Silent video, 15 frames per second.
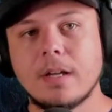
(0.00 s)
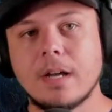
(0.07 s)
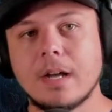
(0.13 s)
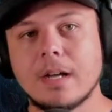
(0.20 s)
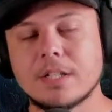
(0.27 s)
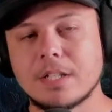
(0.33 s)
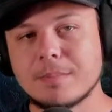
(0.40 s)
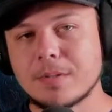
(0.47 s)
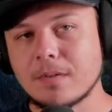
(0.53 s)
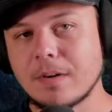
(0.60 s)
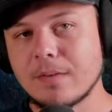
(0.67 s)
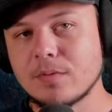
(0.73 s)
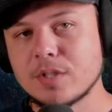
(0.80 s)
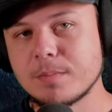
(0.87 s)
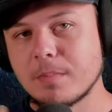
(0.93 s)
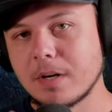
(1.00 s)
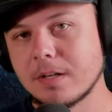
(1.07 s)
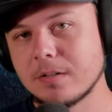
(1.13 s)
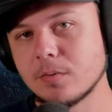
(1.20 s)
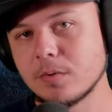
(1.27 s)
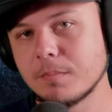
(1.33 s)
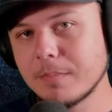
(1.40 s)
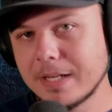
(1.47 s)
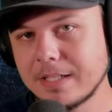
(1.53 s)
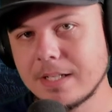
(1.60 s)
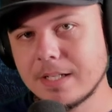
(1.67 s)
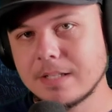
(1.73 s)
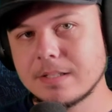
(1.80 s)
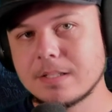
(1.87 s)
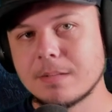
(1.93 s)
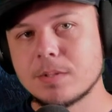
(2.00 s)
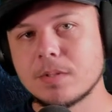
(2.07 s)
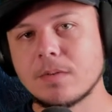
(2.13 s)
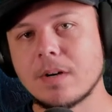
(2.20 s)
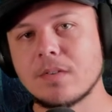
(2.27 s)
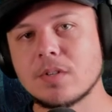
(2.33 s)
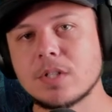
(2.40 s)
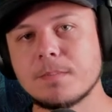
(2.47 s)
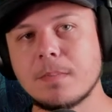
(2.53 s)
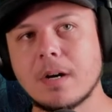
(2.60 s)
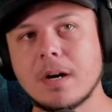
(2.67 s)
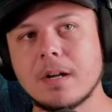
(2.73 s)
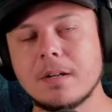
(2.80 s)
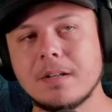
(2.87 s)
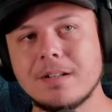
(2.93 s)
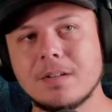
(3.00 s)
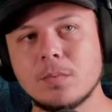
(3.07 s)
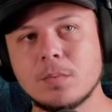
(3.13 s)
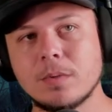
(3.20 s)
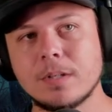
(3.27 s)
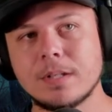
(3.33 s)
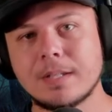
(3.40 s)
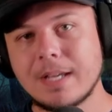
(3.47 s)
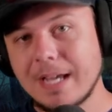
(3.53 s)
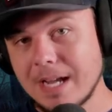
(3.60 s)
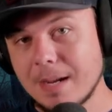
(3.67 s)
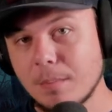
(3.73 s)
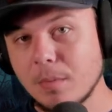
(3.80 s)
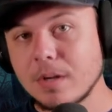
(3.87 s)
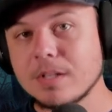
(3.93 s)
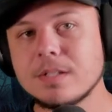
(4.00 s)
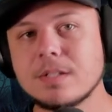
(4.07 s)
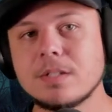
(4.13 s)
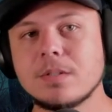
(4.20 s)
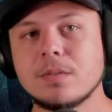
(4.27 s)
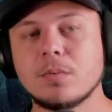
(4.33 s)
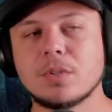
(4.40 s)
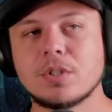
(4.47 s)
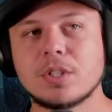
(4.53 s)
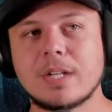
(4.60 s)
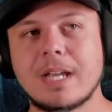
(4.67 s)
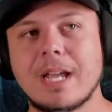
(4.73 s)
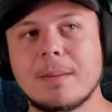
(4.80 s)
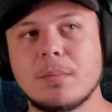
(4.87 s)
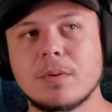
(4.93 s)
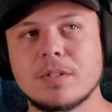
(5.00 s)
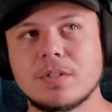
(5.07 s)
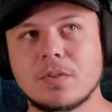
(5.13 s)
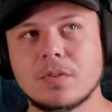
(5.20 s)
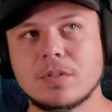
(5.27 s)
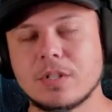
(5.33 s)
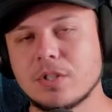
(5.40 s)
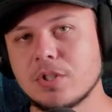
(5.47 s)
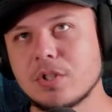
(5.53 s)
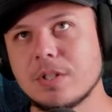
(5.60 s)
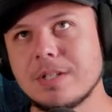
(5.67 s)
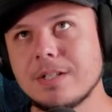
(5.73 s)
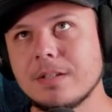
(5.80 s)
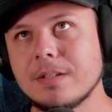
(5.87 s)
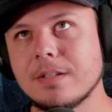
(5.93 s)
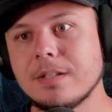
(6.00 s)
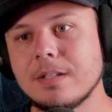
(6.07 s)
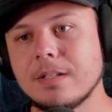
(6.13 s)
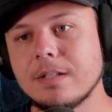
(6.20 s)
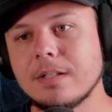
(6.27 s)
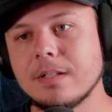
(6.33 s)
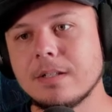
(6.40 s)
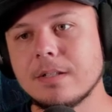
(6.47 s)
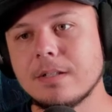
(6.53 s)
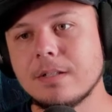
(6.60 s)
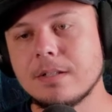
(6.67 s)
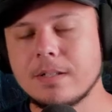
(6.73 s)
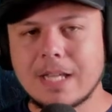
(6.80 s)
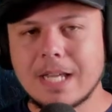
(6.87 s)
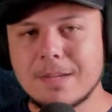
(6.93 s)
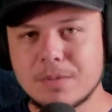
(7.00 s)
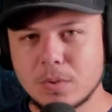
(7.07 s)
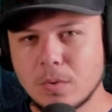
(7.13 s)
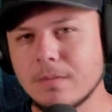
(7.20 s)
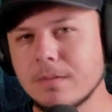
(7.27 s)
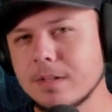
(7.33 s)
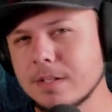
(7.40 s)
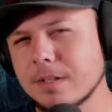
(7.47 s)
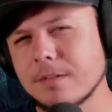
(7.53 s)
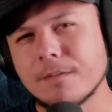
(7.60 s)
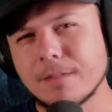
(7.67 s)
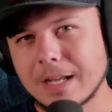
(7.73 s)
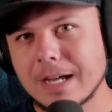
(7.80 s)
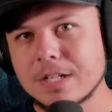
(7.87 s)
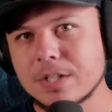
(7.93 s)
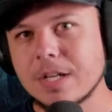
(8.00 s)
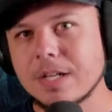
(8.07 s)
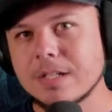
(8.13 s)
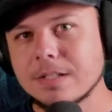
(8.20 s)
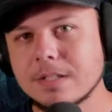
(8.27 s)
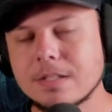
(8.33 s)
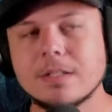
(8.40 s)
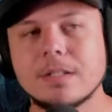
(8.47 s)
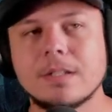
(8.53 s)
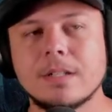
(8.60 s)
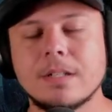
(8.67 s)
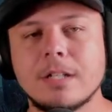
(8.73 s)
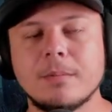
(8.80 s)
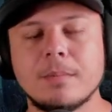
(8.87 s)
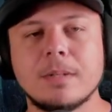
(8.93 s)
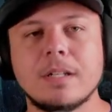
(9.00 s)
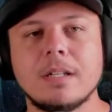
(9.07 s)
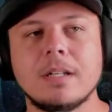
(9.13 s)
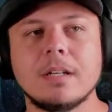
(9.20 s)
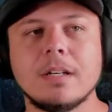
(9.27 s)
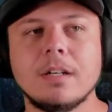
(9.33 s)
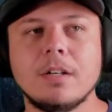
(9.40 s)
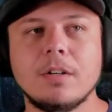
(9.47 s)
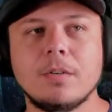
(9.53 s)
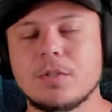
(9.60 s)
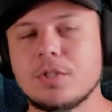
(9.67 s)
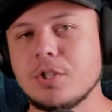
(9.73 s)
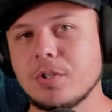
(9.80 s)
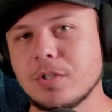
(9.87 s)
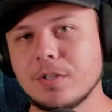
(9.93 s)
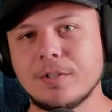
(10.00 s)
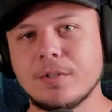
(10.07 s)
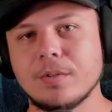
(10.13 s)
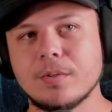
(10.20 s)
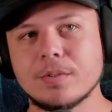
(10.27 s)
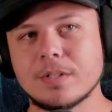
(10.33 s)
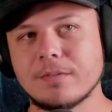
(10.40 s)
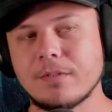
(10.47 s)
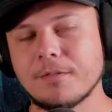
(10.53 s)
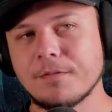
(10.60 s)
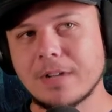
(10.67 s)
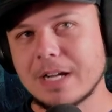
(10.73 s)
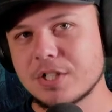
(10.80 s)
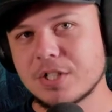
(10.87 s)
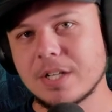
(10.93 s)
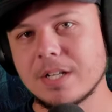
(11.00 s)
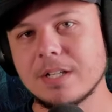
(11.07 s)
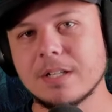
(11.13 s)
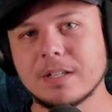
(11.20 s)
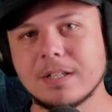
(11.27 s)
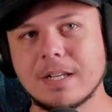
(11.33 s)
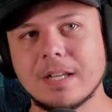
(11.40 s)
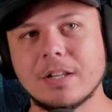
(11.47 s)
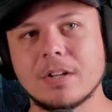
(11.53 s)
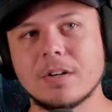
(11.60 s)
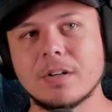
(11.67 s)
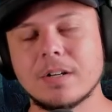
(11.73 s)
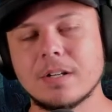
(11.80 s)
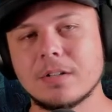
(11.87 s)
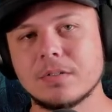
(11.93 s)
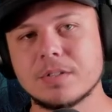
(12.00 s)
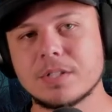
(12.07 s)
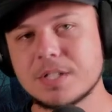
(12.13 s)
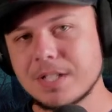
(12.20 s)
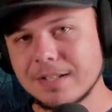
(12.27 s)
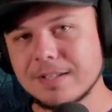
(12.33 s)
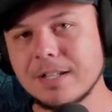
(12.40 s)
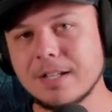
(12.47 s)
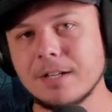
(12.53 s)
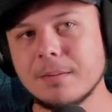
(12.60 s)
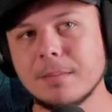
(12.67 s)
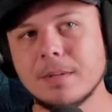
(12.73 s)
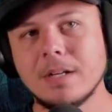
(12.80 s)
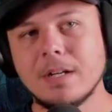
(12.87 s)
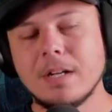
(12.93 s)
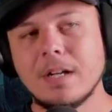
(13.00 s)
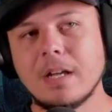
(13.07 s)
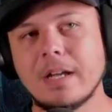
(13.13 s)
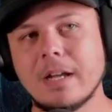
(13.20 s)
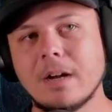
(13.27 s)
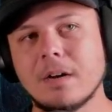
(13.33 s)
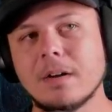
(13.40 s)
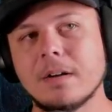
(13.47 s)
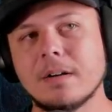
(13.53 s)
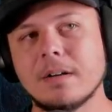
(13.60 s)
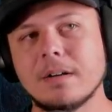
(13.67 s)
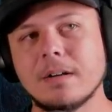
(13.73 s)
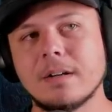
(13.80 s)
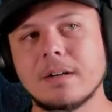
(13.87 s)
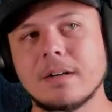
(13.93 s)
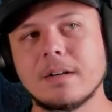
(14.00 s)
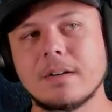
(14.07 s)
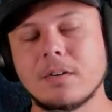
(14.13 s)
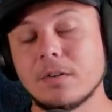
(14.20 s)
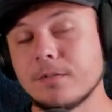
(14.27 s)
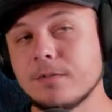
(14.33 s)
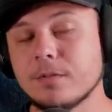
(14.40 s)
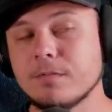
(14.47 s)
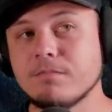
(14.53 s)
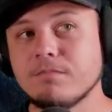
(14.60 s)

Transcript: Some survivors spawn in with medkits. Some survivors spawn in with cameras, which cameras are essentially the game's equivalent to flashlights and DBD, which you can use if you flashlight a killer, it'll stun them, and or if you